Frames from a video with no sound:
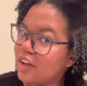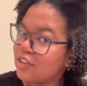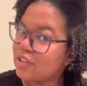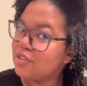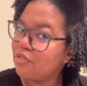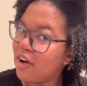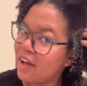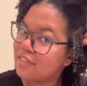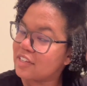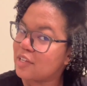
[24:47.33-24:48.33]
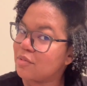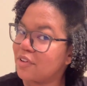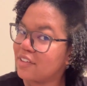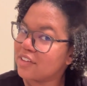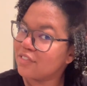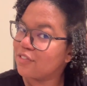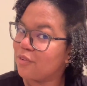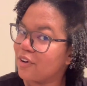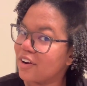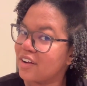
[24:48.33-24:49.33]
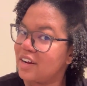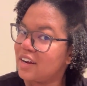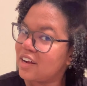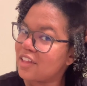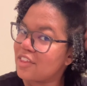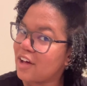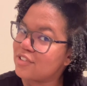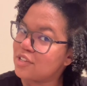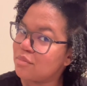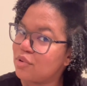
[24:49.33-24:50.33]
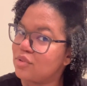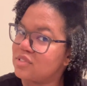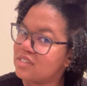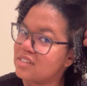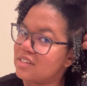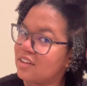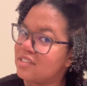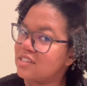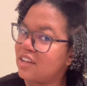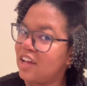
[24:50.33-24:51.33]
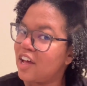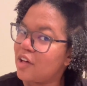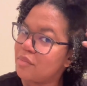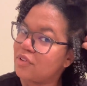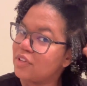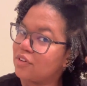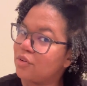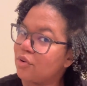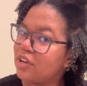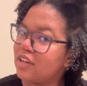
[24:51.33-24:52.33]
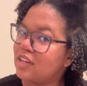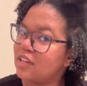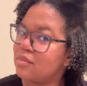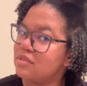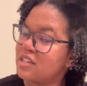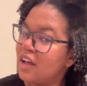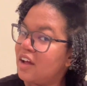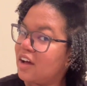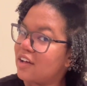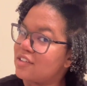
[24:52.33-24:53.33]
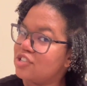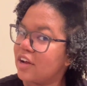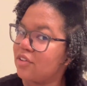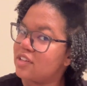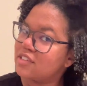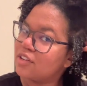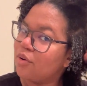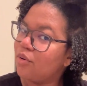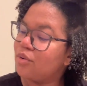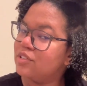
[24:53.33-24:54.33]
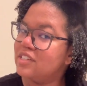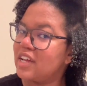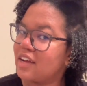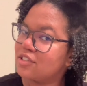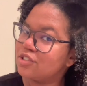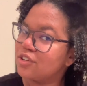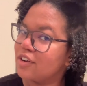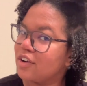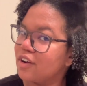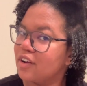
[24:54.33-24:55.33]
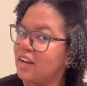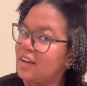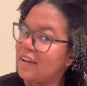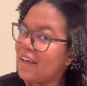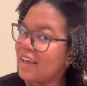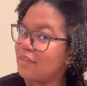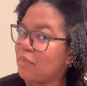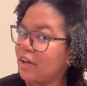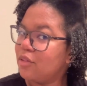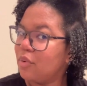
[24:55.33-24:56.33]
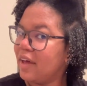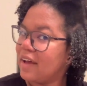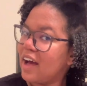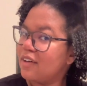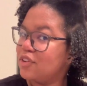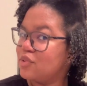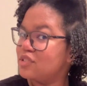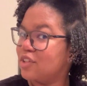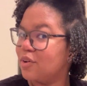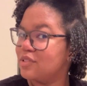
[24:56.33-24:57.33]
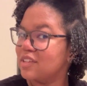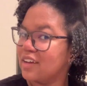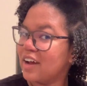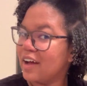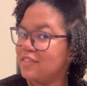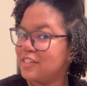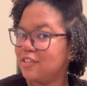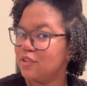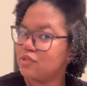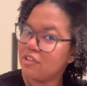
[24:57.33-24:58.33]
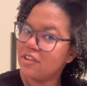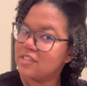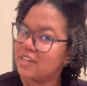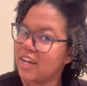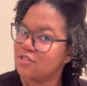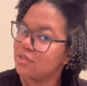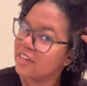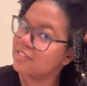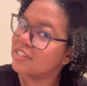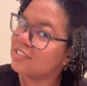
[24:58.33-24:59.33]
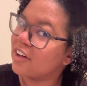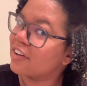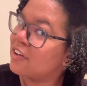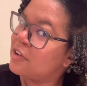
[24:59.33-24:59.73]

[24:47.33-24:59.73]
You don't have to keep looking for 1,000 mousses, 1,000,000 creams, a gel that's gonna hold the texture. And by the way, I've used those. Like, I've seen those videos on Natural Hair TikTok